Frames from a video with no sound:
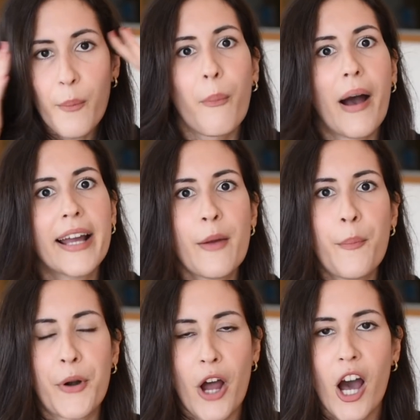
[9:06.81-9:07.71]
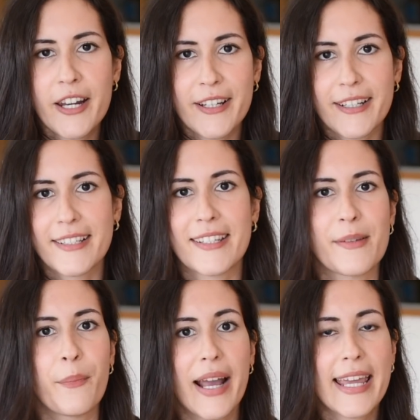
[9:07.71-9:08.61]
by a product,
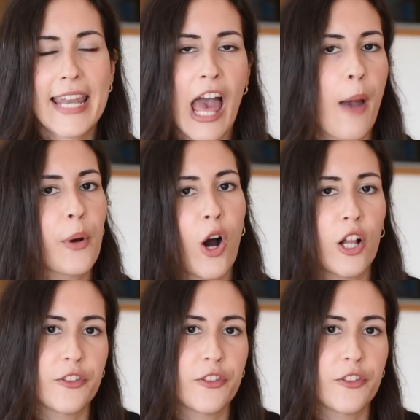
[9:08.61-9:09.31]
by an app called